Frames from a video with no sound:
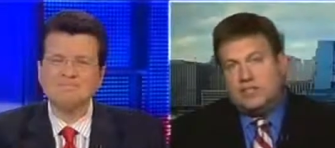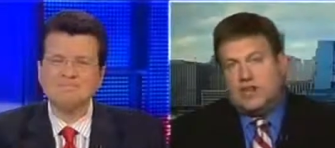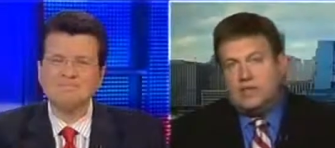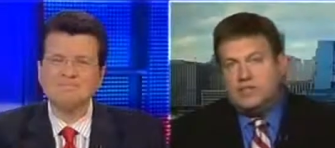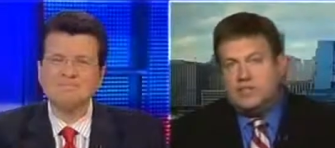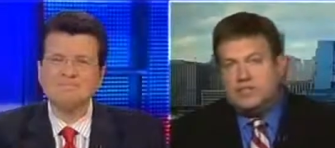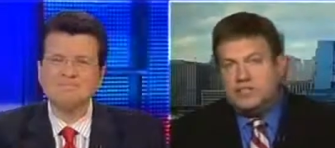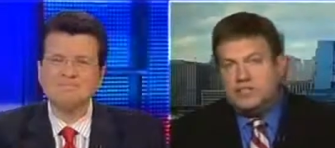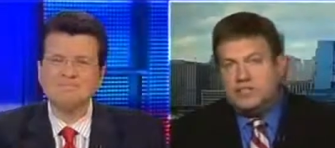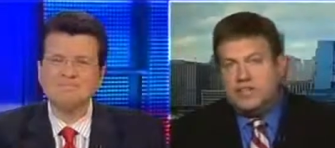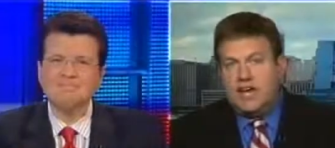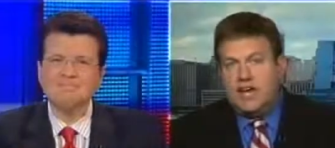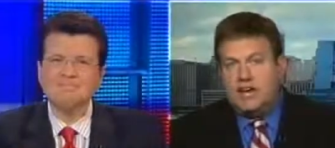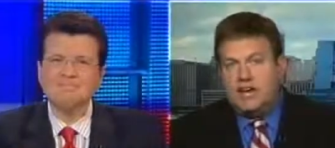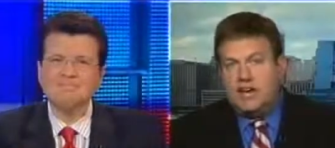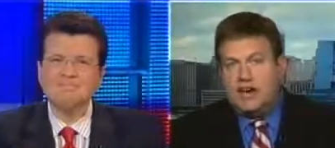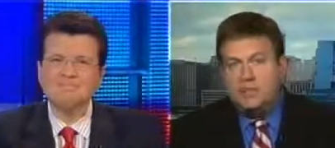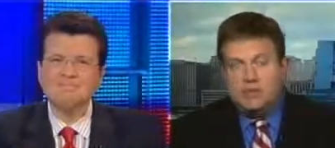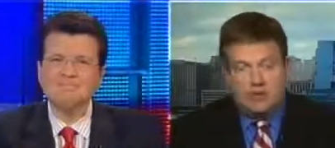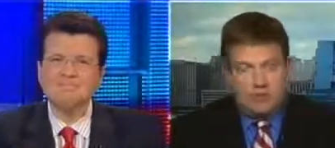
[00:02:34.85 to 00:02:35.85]
Speaker 1: uh, Reggie
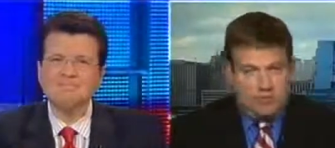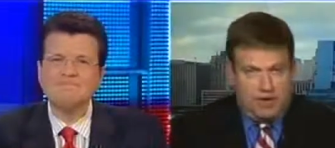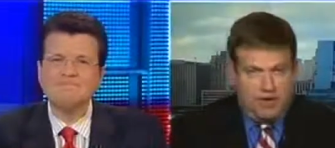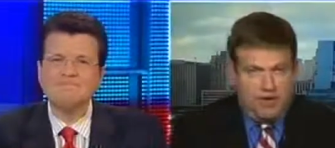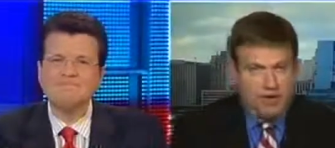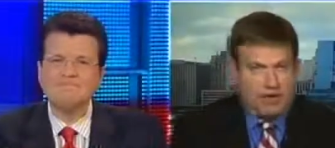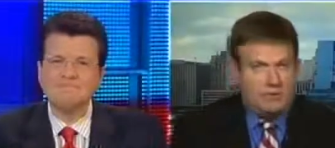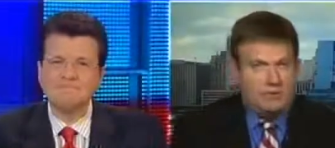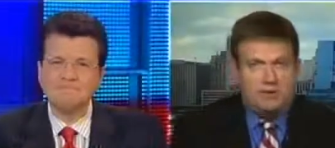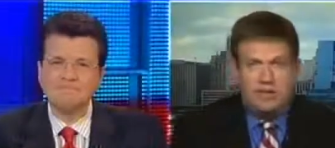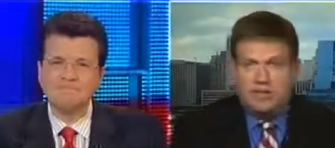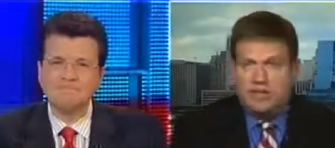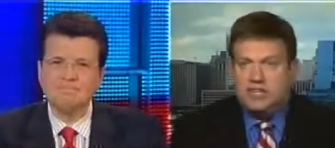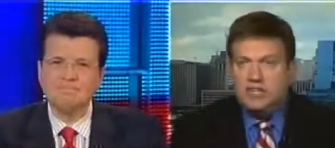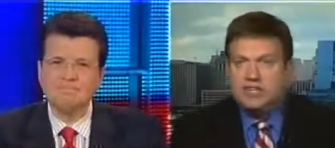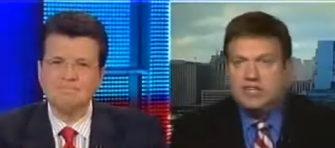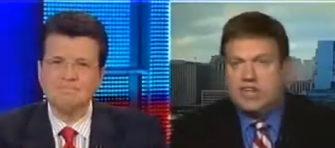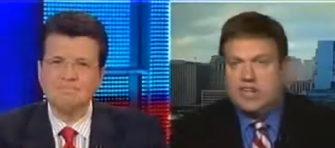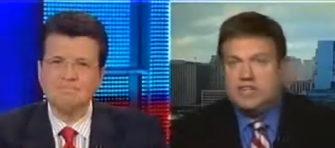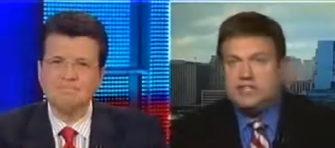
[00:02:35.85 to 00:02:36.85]
Love, and he said, I'm going to
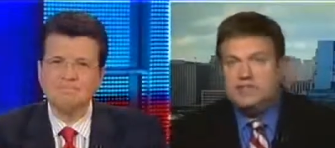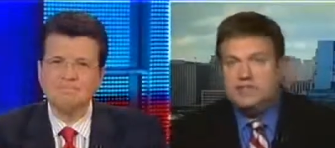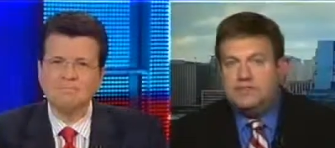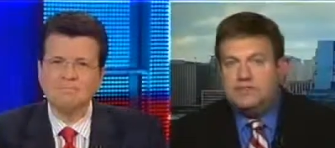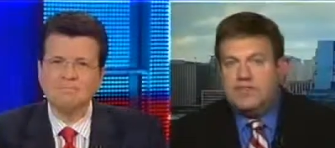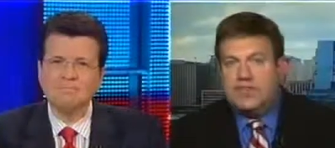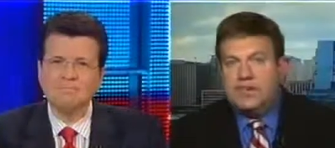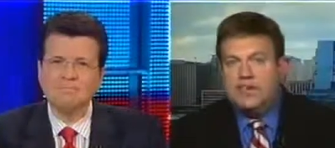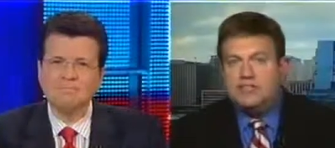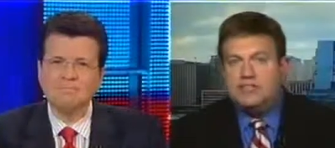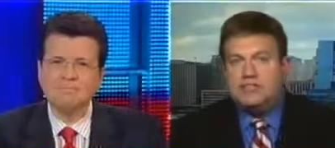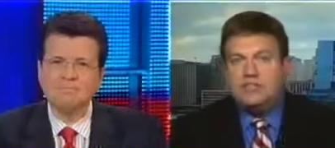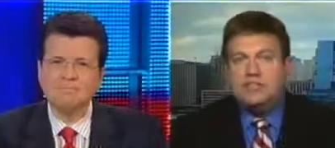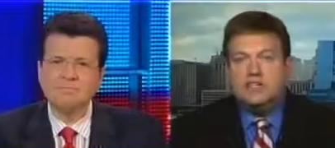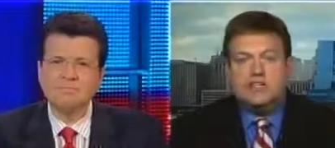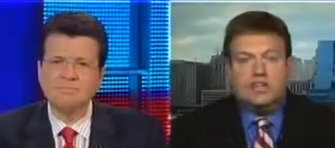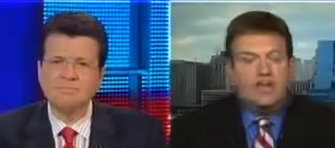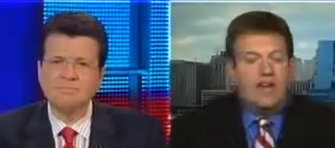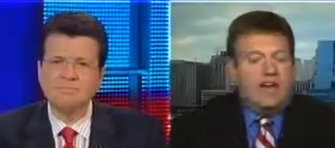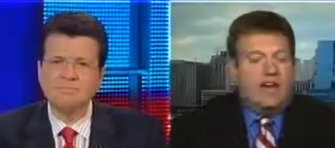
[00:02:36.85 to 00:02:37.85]
read it. I'm going to read it in the next
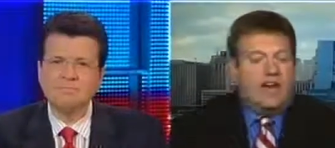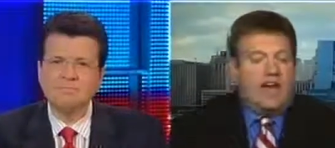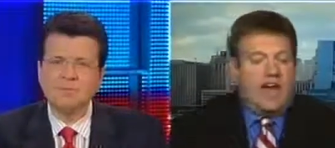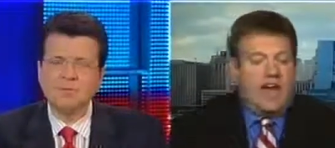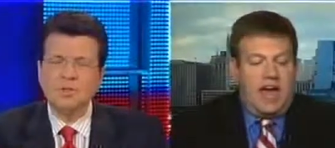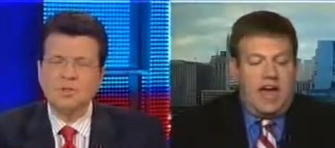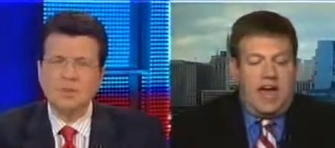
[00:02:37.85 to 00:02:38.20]
few days.